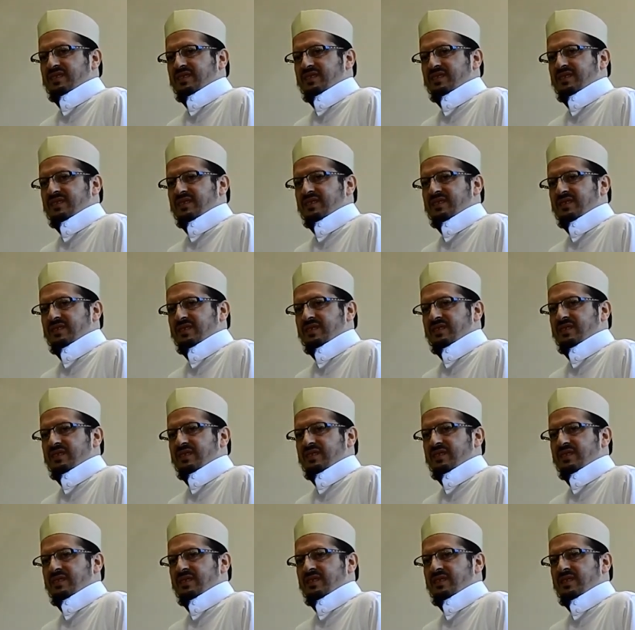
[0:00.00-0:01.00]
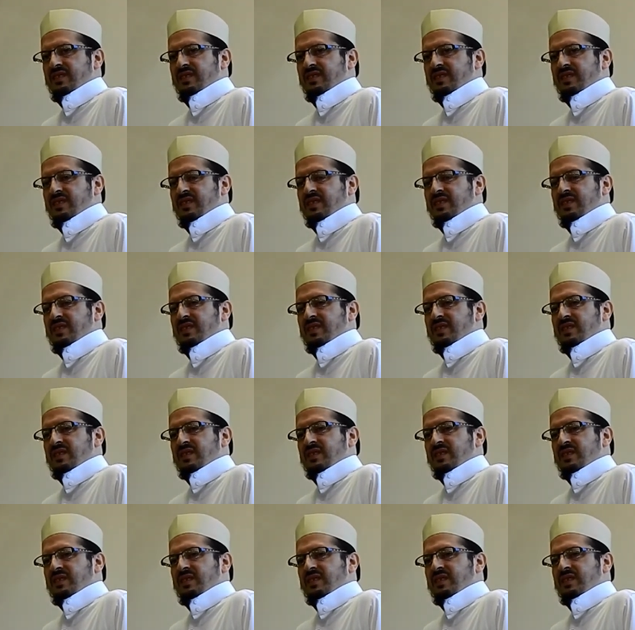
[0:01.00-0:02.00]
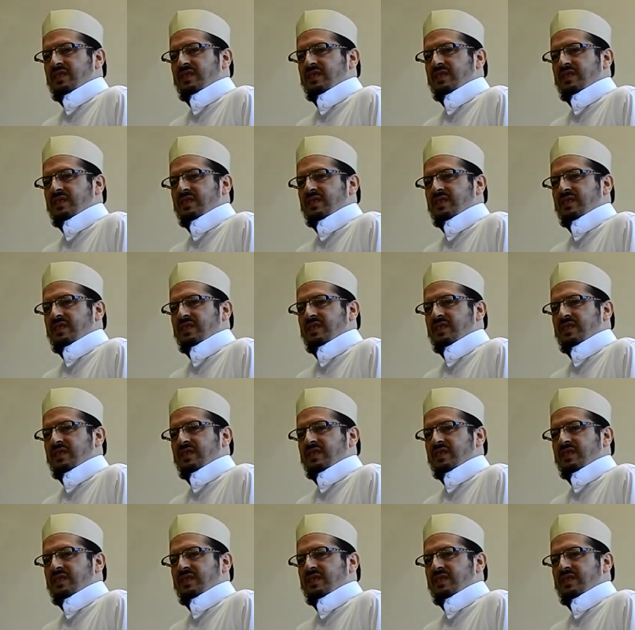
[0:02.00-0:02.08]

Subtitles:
(silence)